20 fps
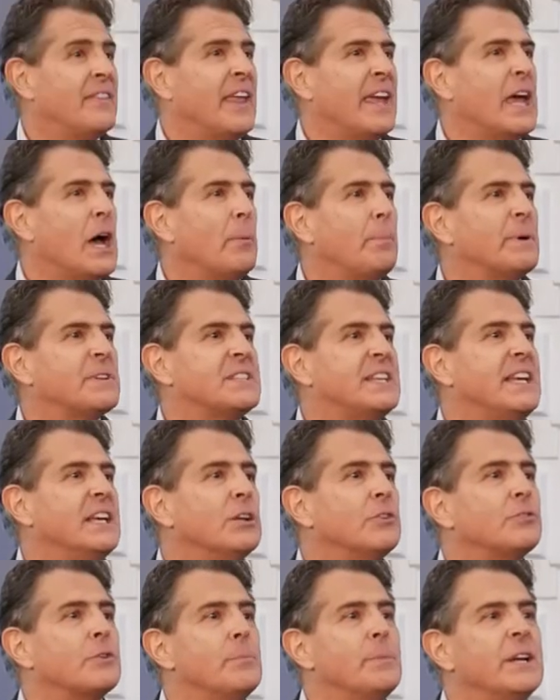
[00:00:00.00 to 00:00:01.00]
They help us
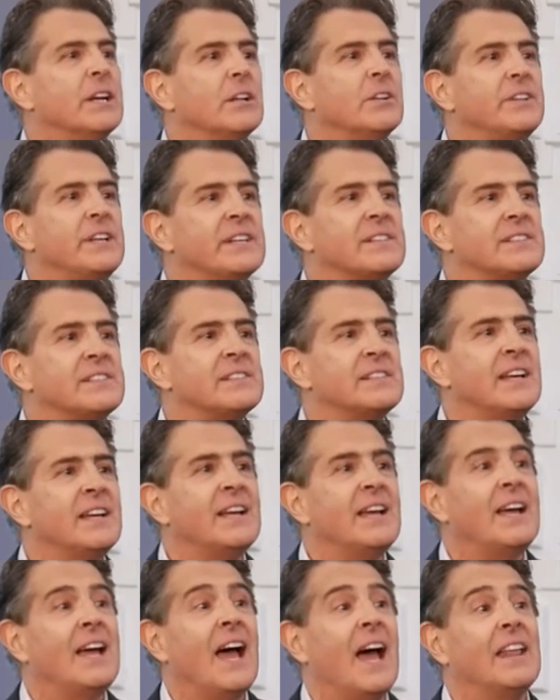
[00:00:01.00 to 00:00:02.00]
heal from illness,
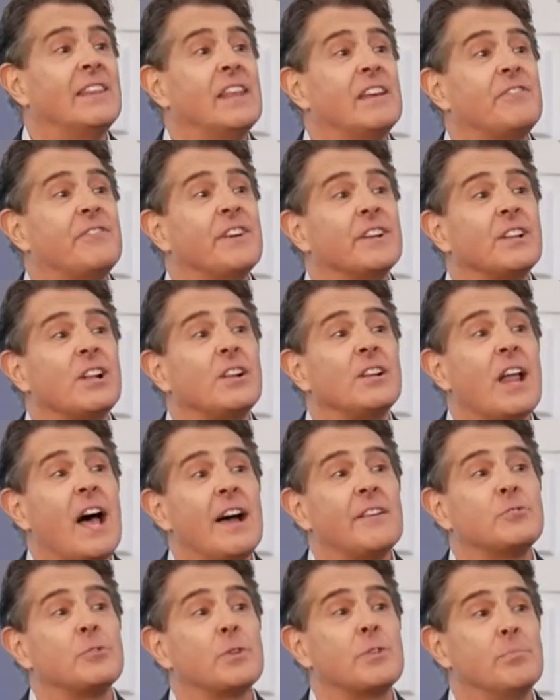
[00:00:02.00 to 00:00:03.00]
and they fill our
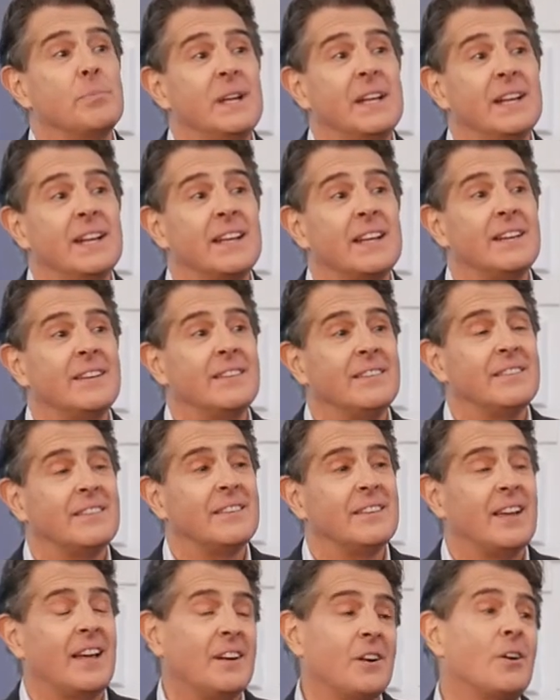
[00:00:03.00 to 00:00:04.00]
lives with meaning
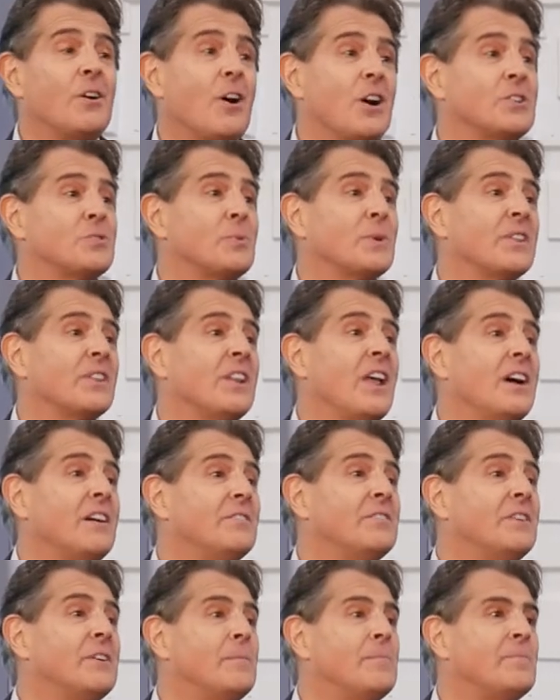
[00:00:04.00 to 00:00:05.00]
and our hearts with
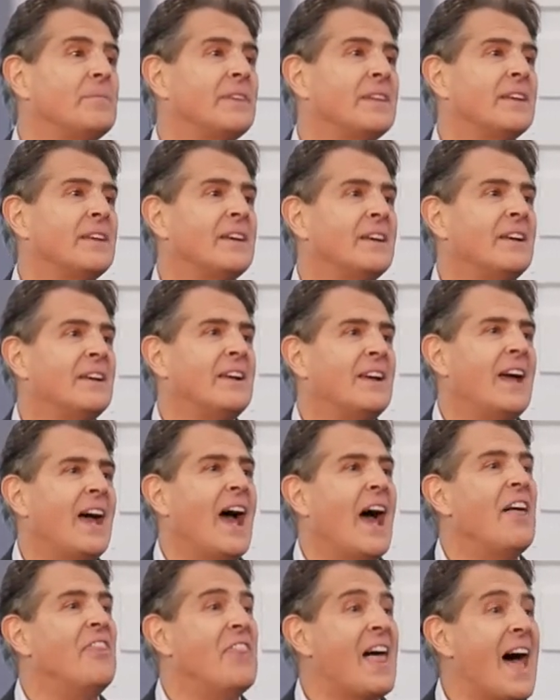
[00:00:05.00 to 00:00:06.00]
love.
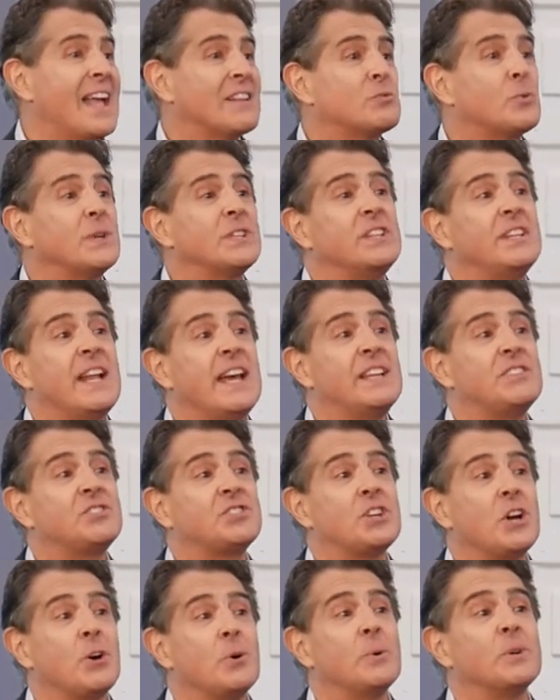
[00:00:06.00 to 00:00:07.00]
And that's what today's
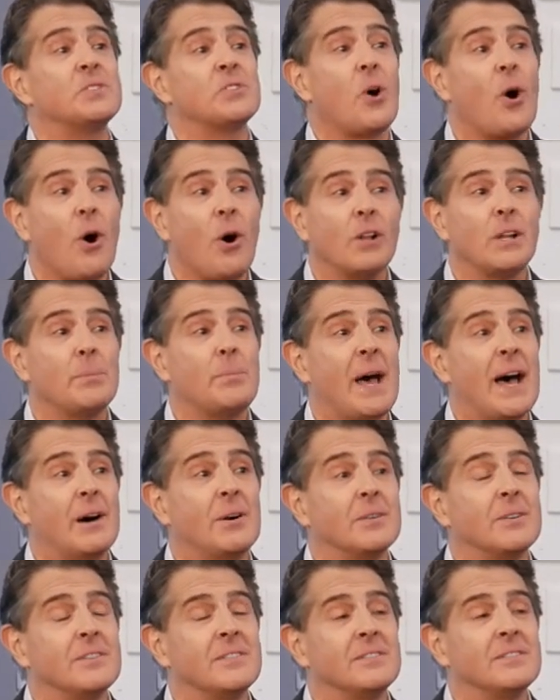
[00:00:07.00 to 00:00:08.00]
show is all about.